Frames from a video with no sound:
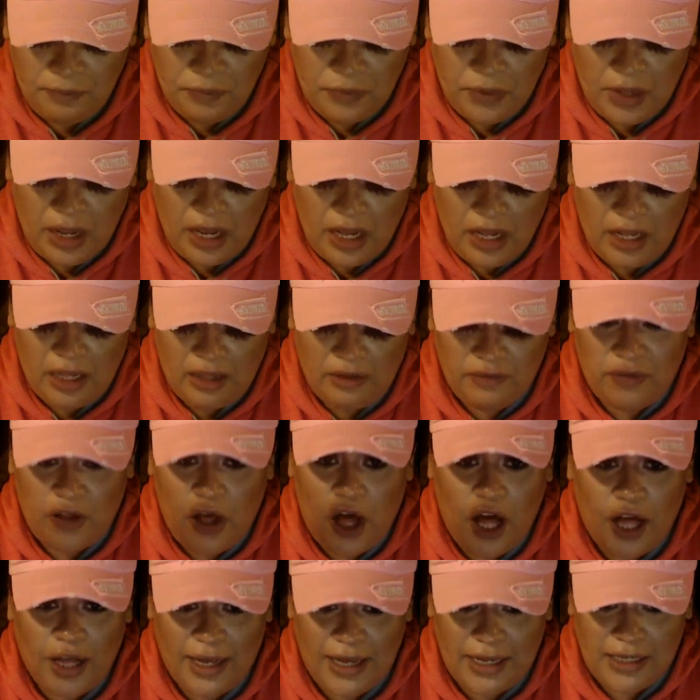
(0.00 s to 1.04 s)
of
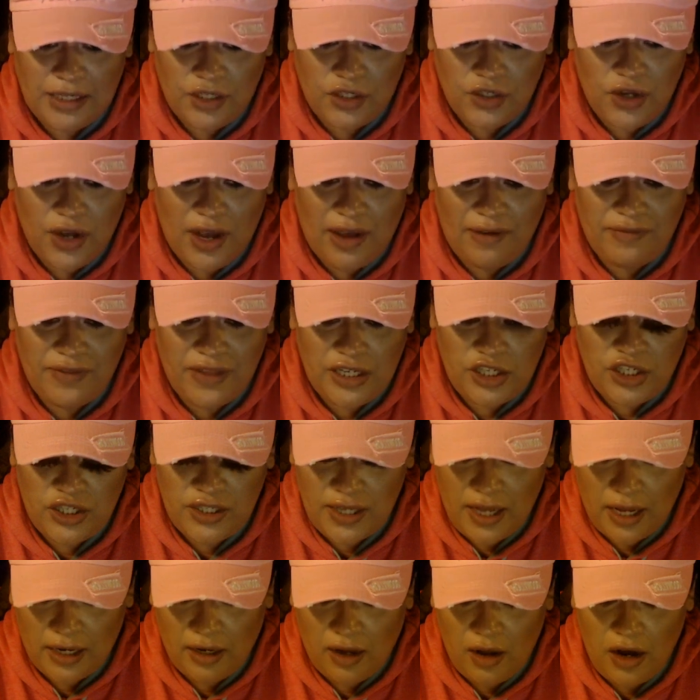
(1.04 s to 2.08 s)
August, you have the
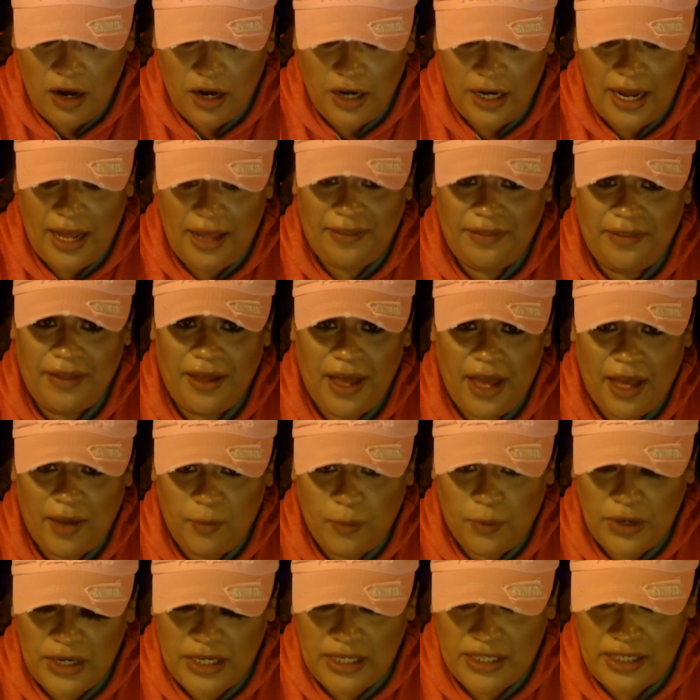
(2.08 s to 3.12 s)
Sun card and the High
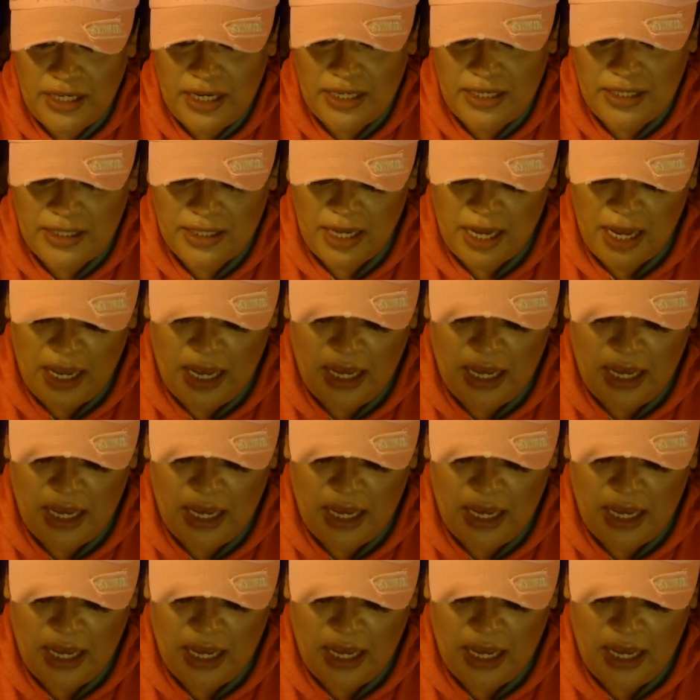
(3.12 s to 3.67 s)
Priestess.